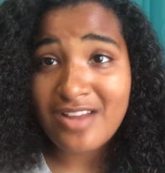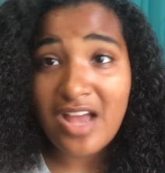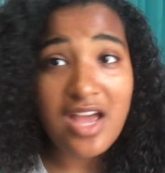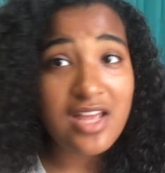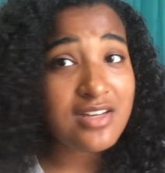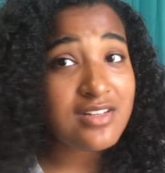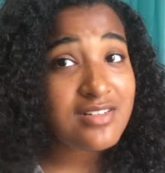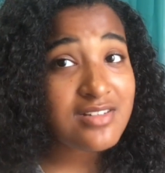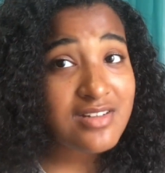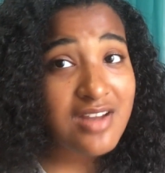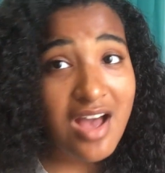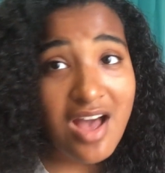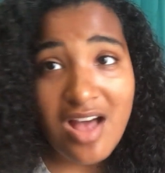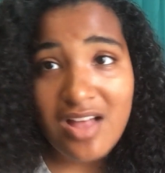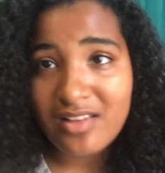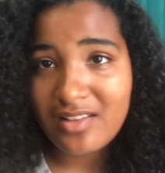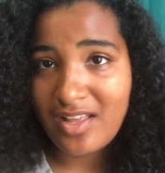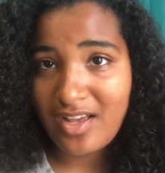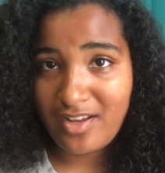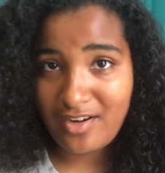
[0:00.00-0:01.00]
I did
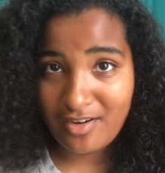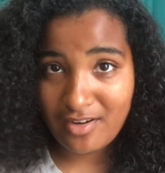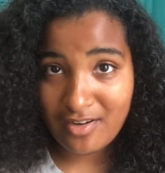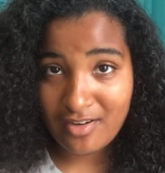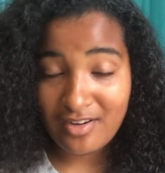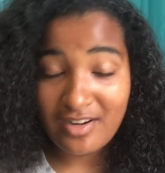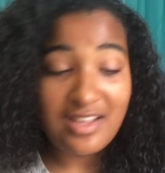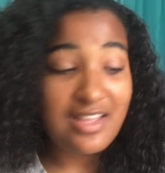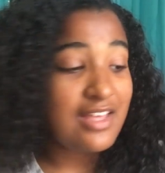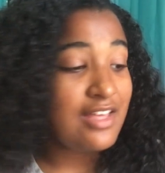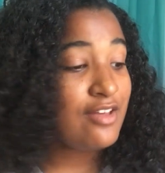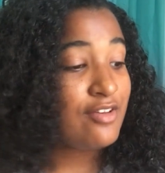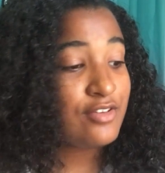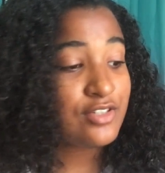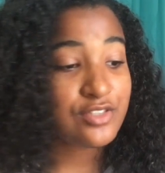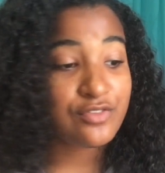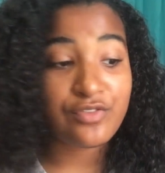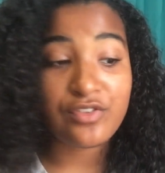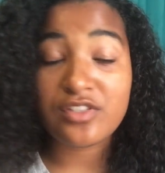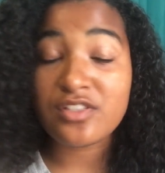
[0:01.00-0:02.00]
not lie to her. It
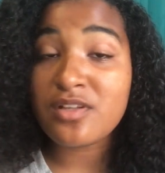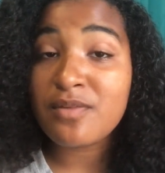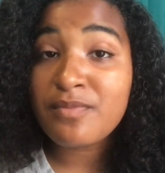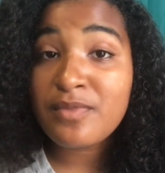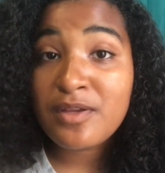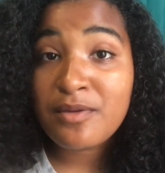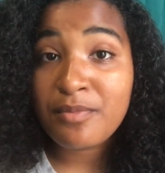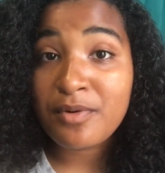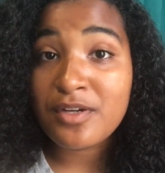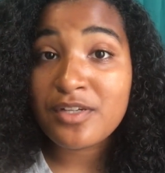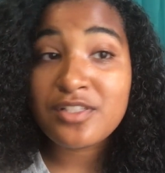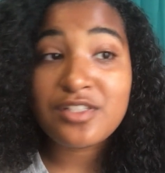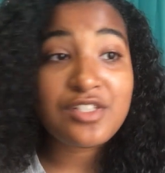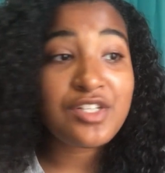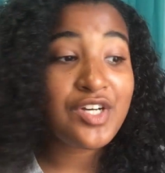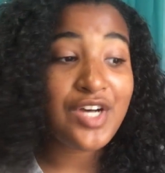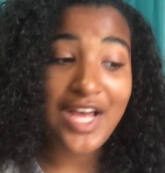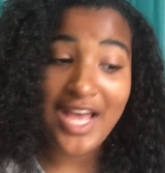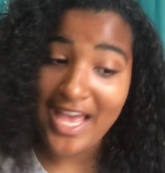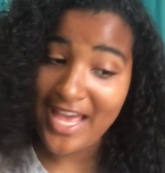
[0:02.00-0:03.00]
was for something
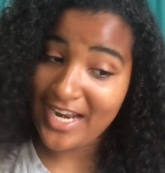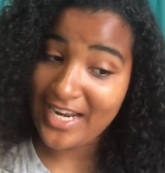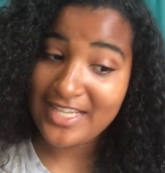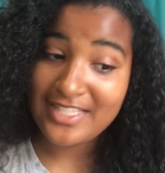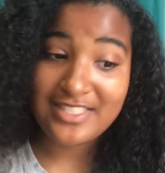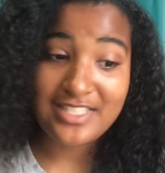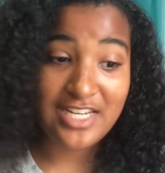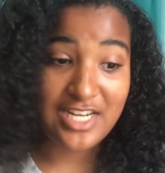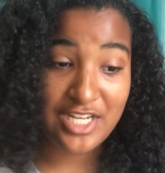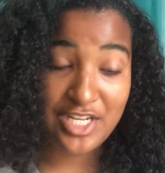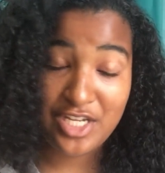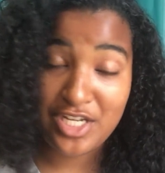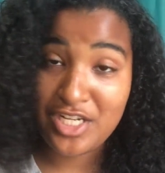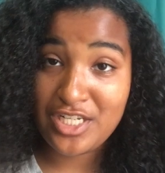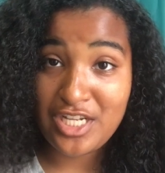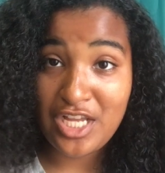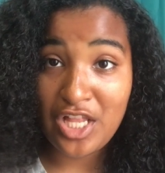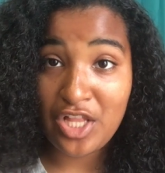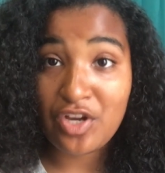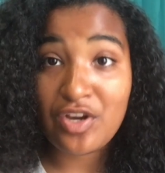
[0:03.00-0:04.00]
personal, and I said I
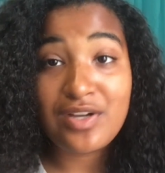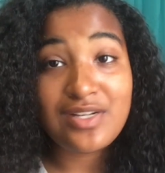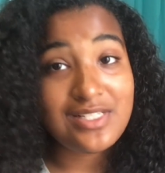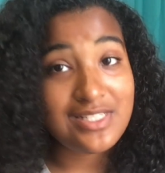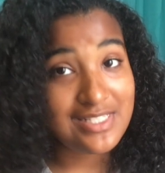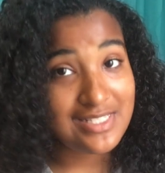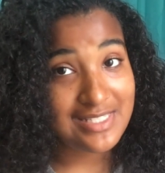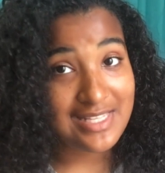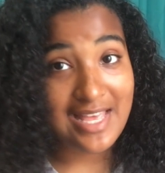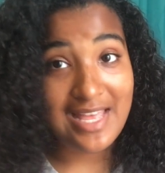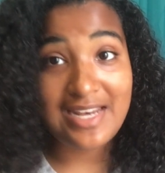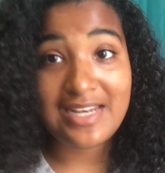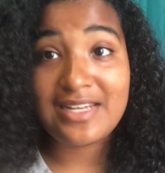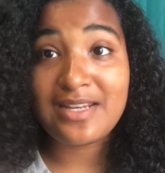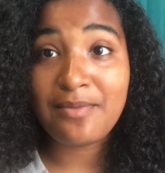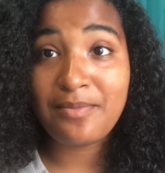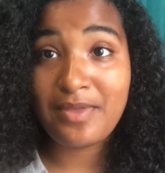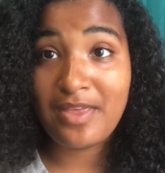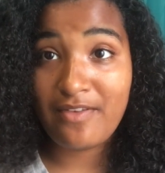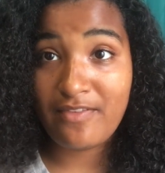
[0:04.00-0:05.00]
couldn't tell her, and she just
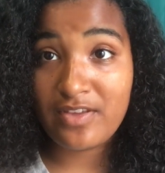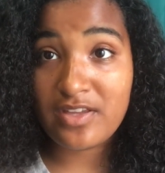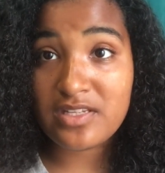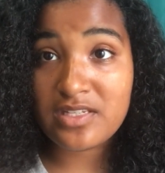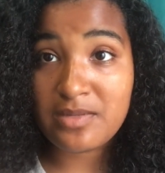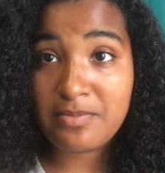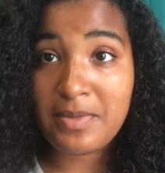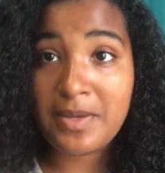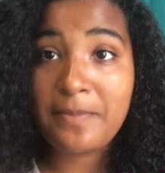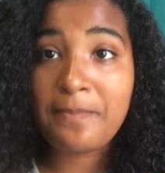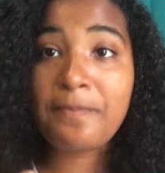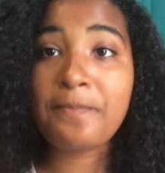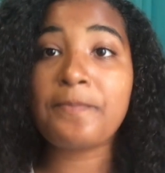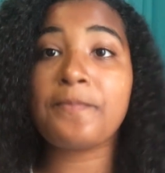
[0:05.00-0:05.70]
ended up giving it to me.